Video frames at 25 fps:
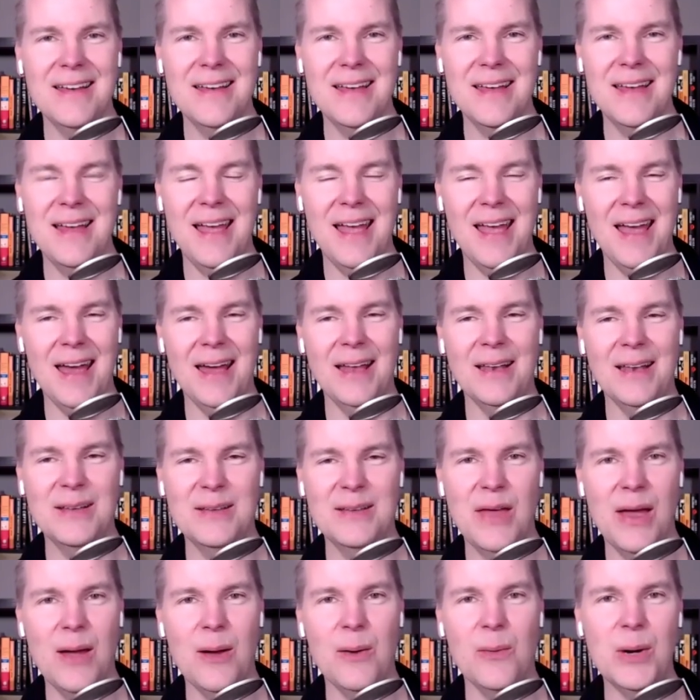
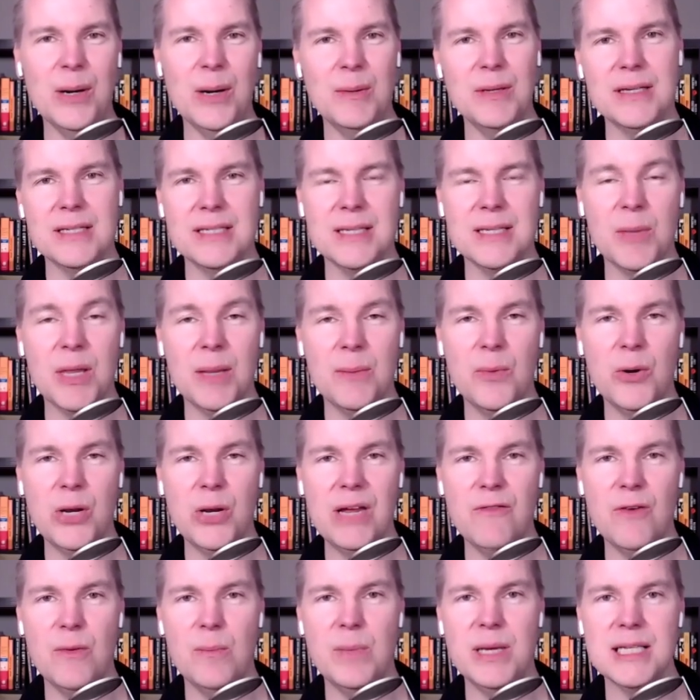And some of them
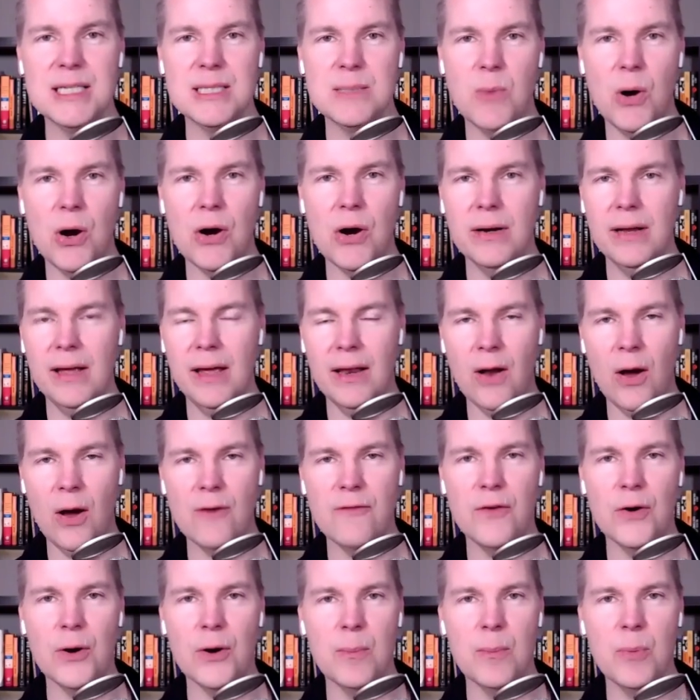would even be smart and
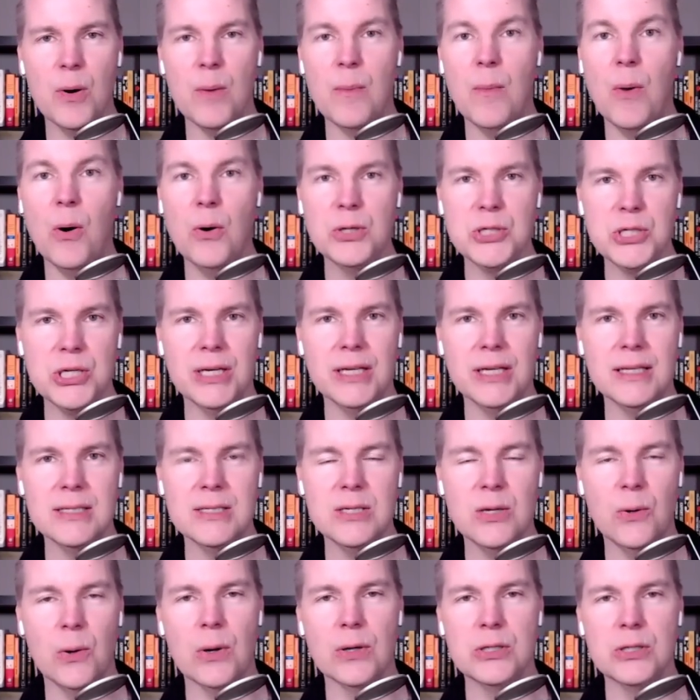offer
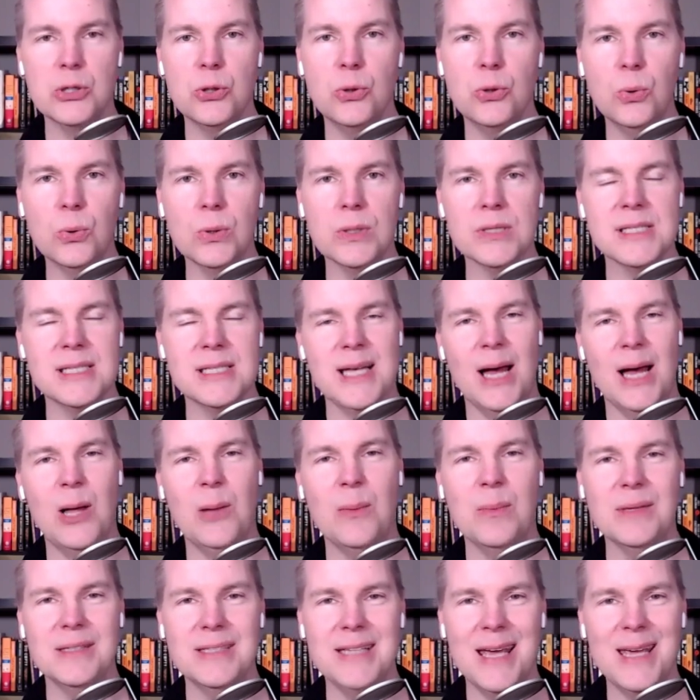promotions or tools to
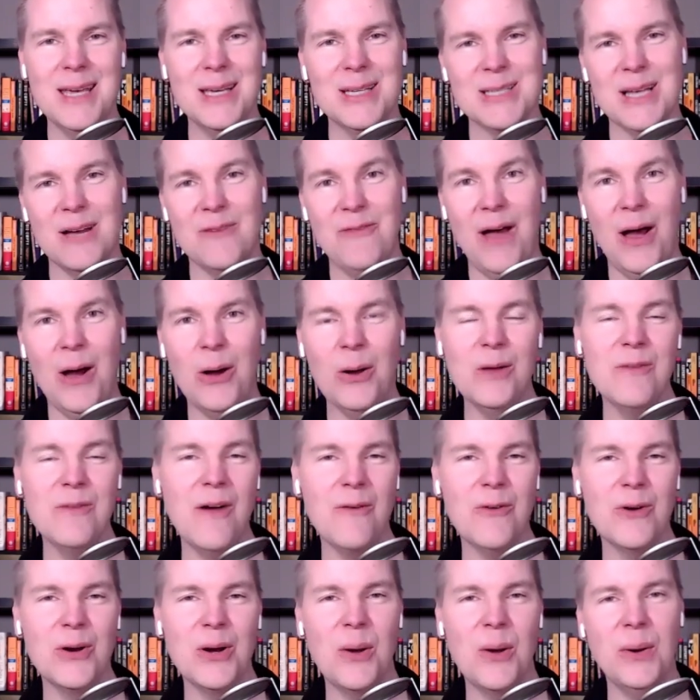help take stuff out of
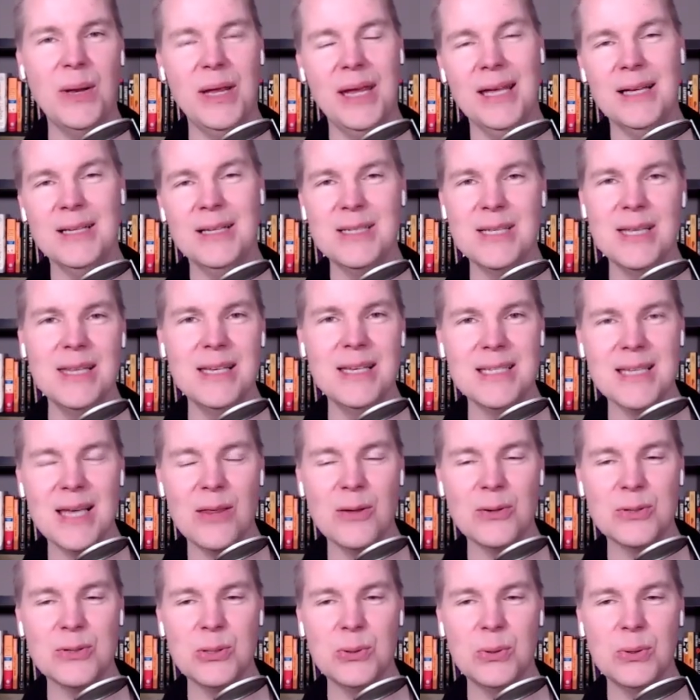Evernote into these
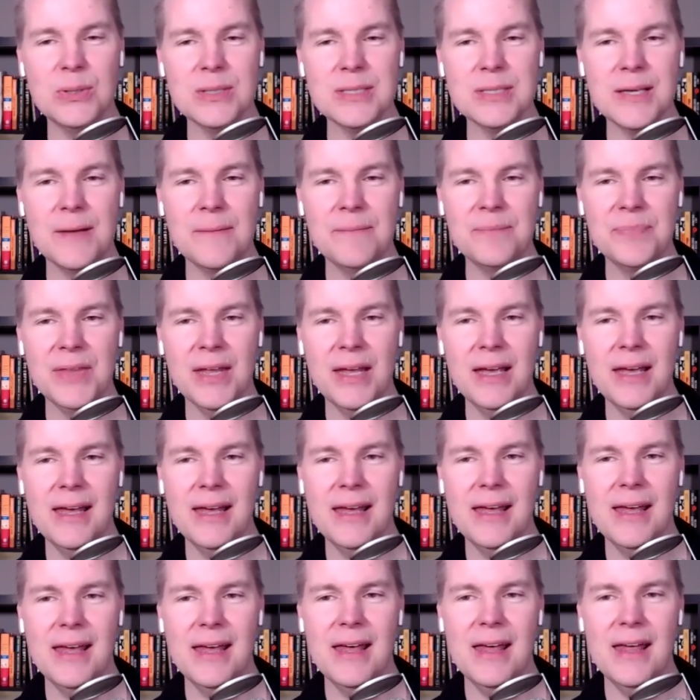other tools.
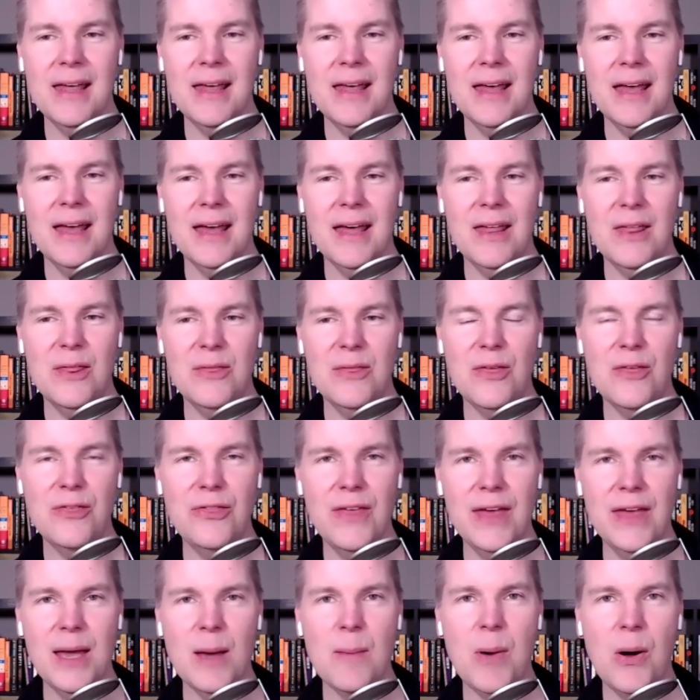The
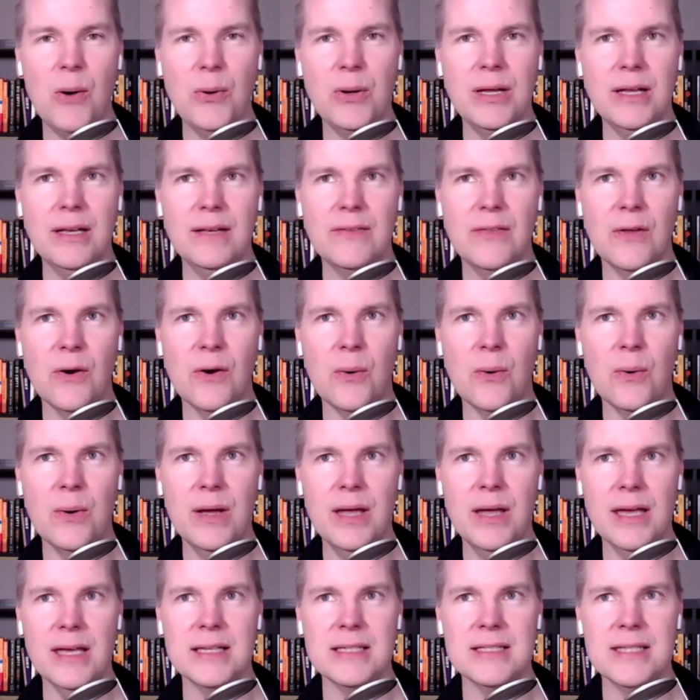thing about it, though,
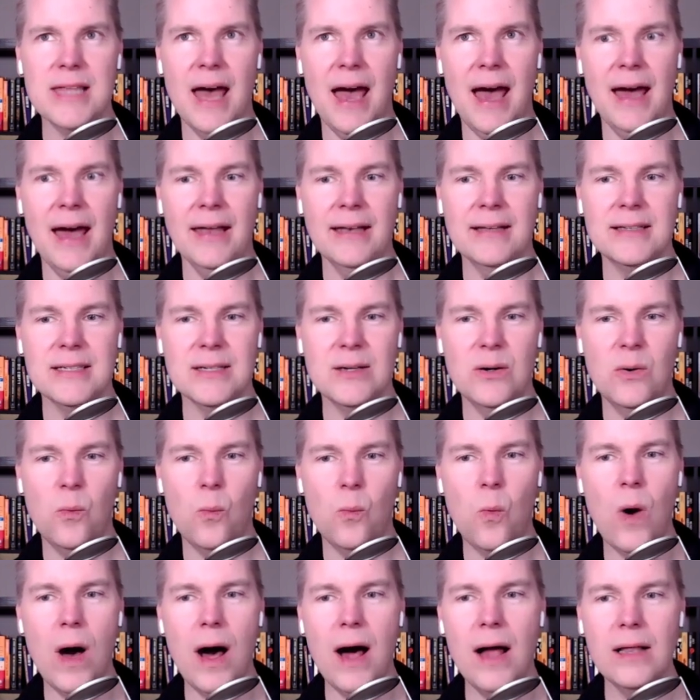is that
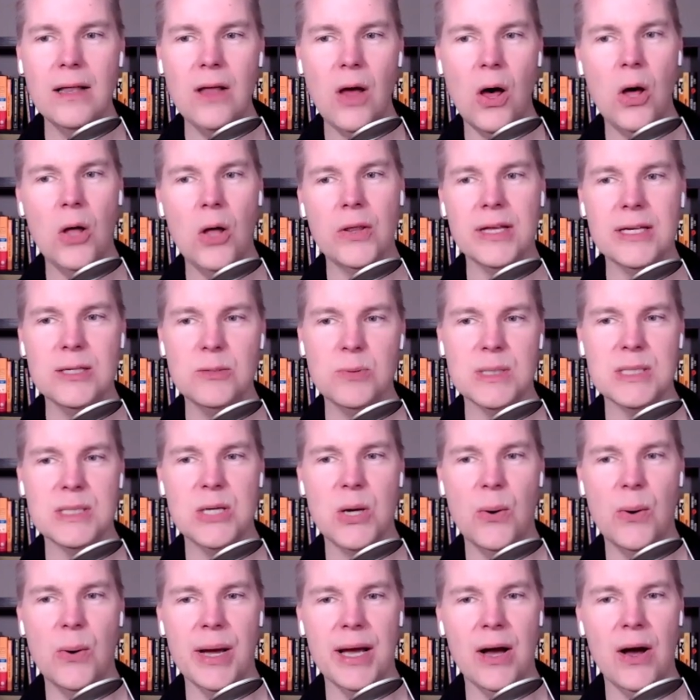while all this was
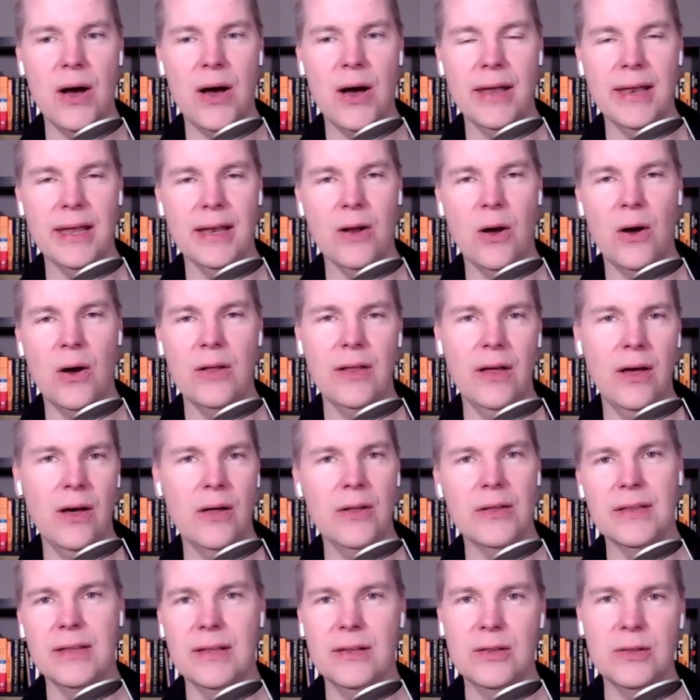going on and
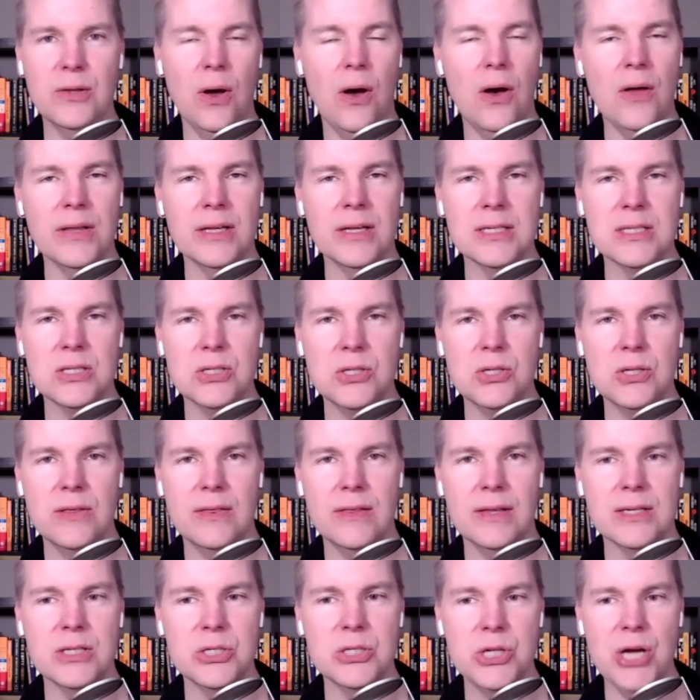all
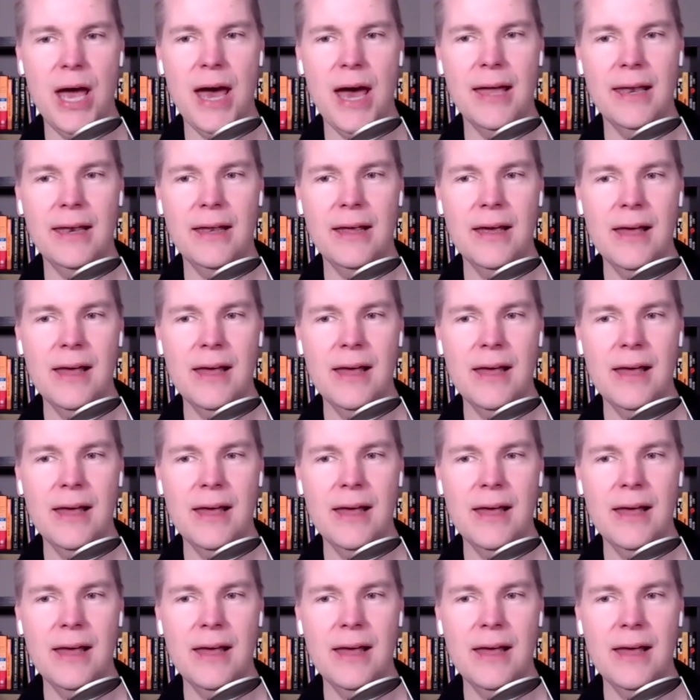this chat,